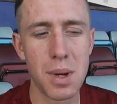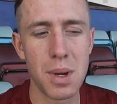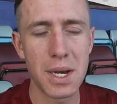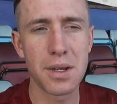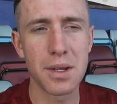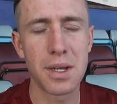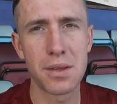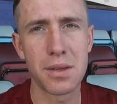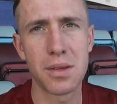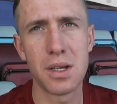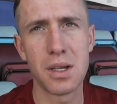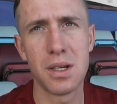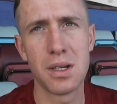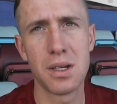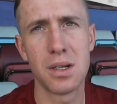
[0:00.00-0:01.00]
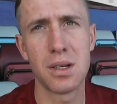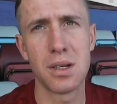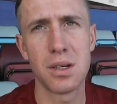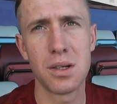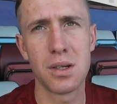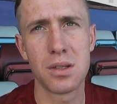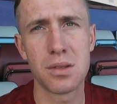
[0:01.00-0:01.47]
better than
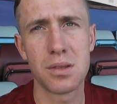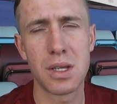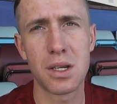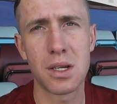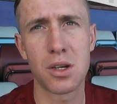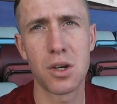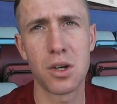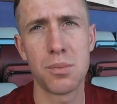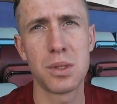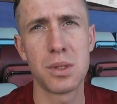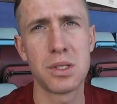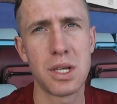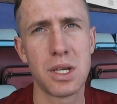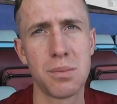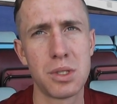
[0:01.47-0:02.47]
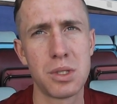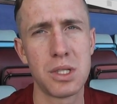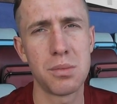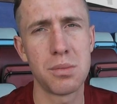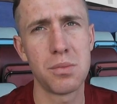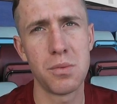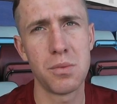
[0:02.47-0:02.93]
take a club in the
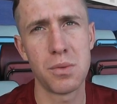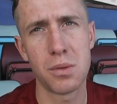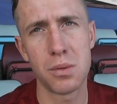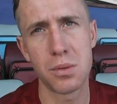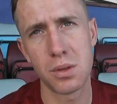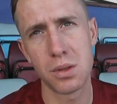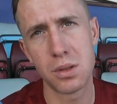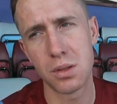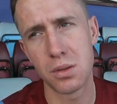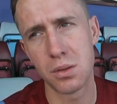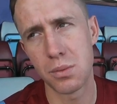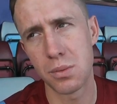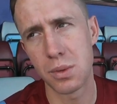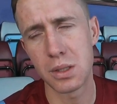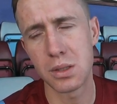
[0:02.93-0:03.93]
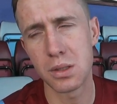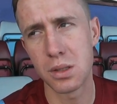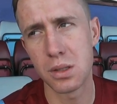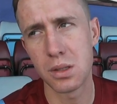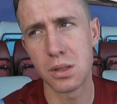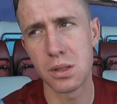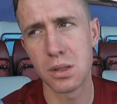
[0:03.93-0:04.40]
championship
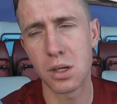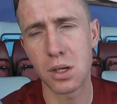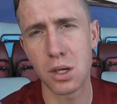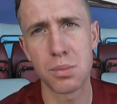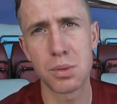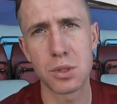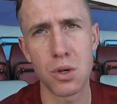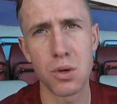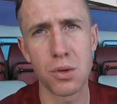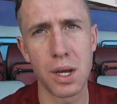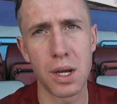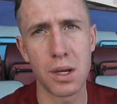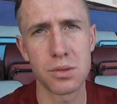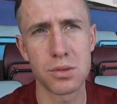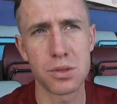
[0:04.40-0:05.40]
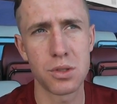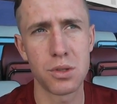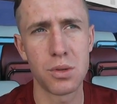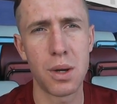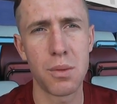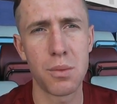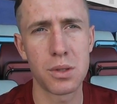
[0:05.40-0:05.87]
when the club is go down.
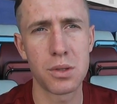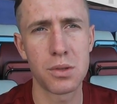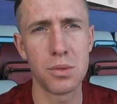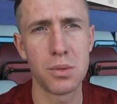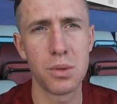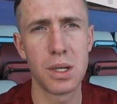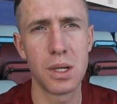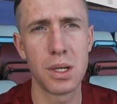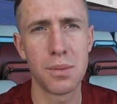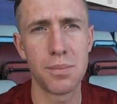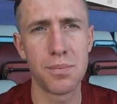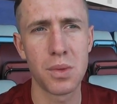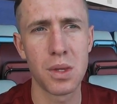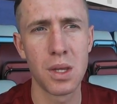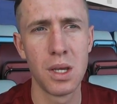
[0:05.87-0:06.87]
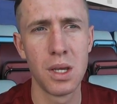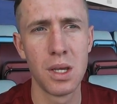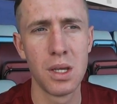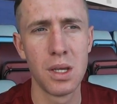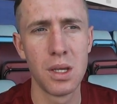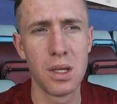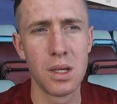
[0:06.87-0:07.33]
So I want to
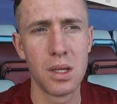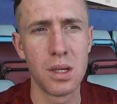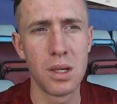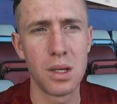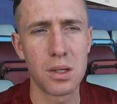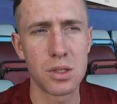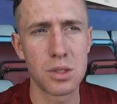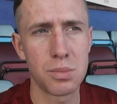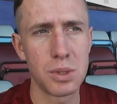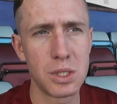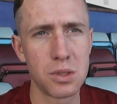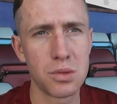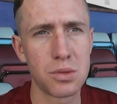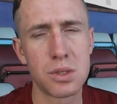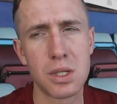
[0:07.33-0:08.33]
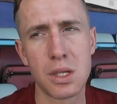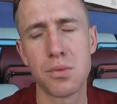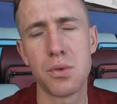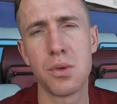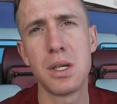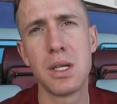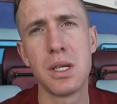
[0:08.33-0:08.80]
be
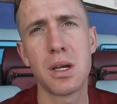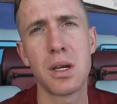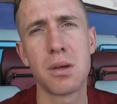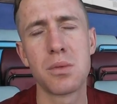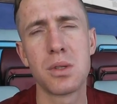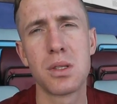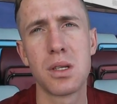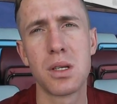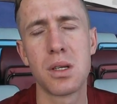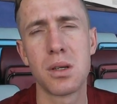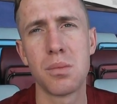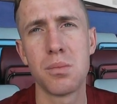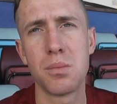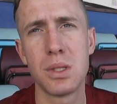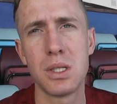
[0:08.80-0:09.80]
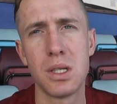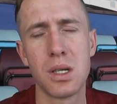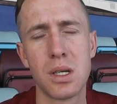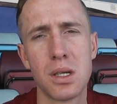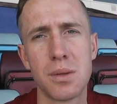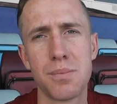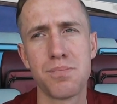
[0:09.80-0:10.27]
successful here and
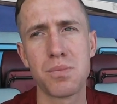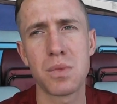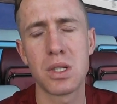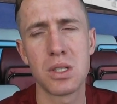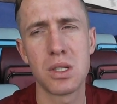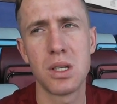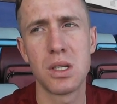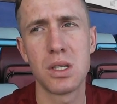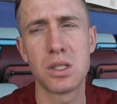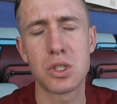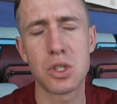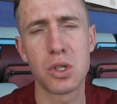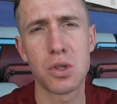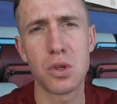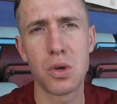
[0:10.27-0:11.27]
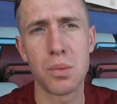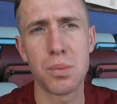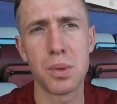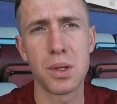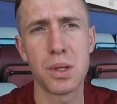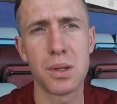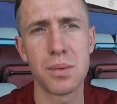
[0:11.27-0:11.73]
be
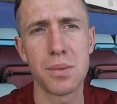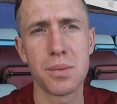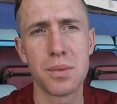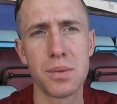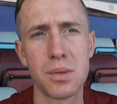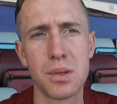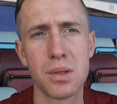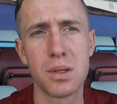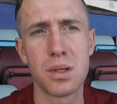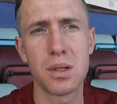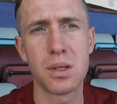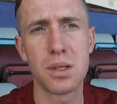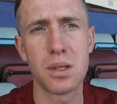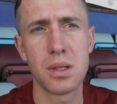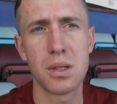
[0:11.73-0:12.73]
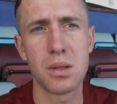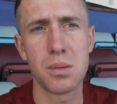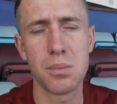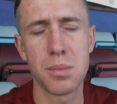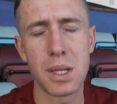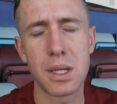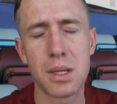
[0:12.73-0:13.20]
Scunthorpe
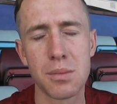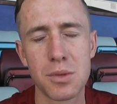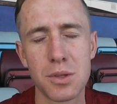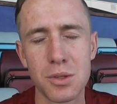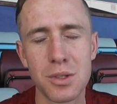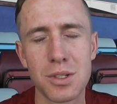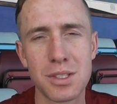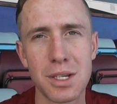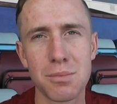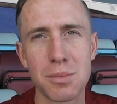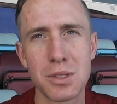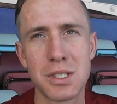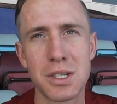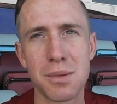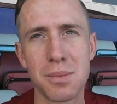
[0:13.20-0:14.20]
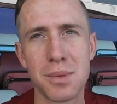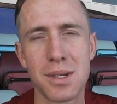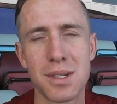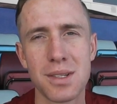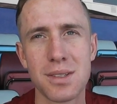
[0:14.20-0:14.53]
make him to the championship.